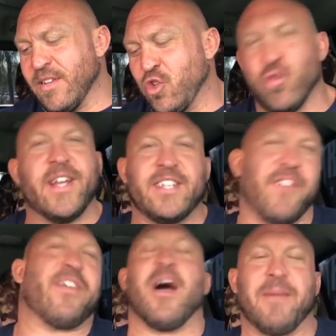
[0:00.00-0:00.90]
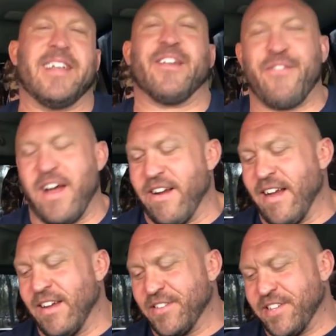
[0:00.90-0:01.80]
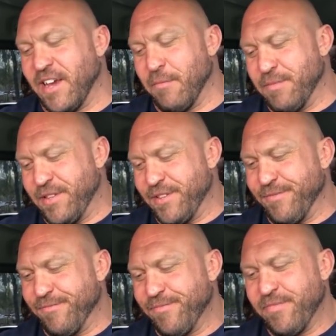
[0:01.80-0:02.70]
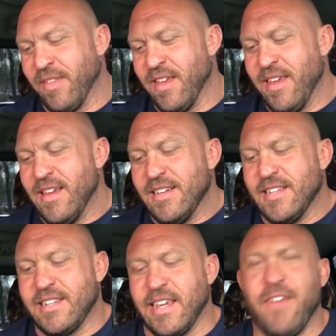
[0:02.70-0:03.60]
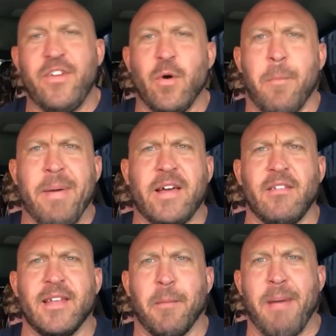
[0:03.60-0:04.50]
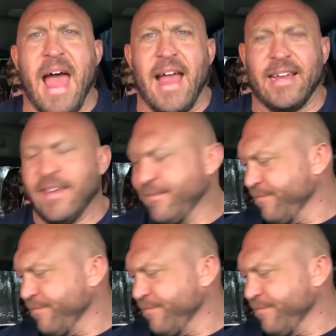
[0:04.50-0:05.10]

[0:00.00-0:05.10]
treats of coming to Firehouse Subs is they give you a pickle in a bag.